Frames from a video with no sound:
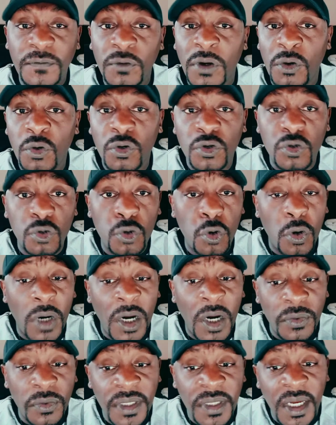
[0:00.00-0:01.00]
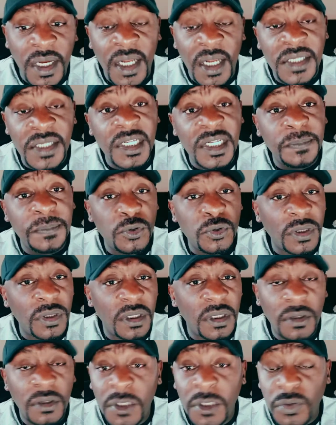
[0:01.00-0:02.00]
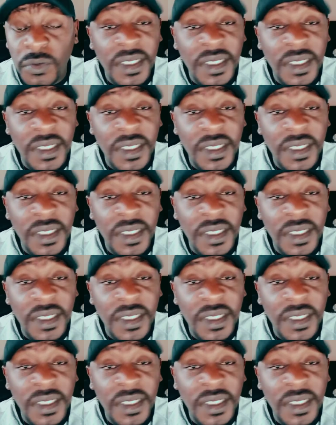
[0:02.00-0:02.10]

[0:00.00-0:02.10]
you are going to go out there and jump into